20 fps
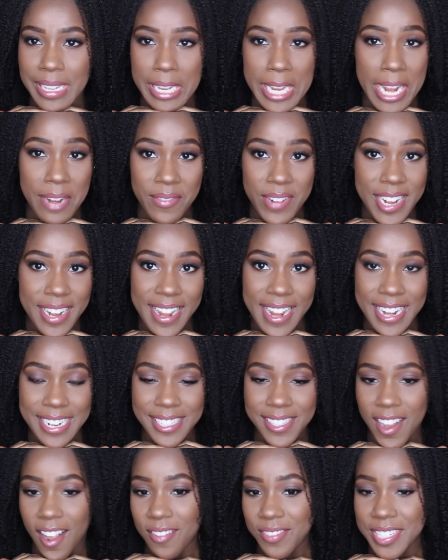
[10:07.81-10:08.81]
everyday
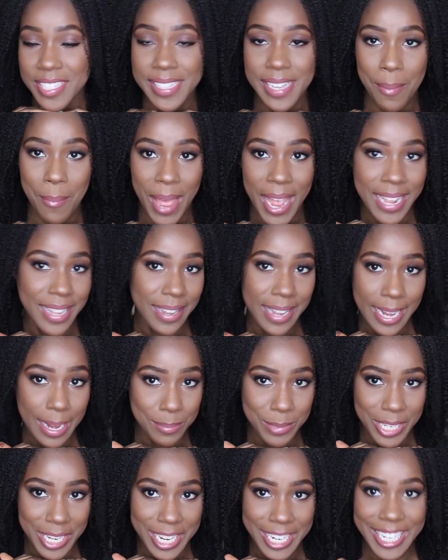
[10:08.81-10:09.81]
soft
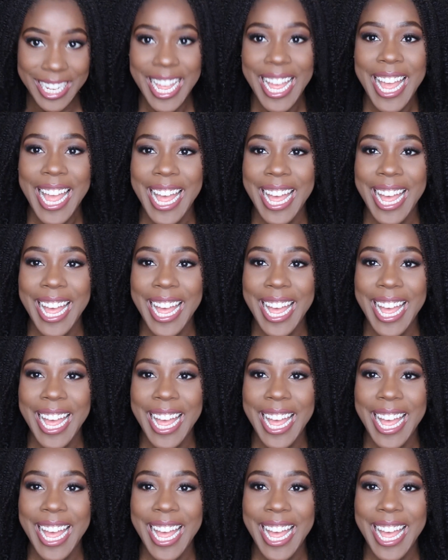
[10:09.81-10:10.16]
semi-glam look.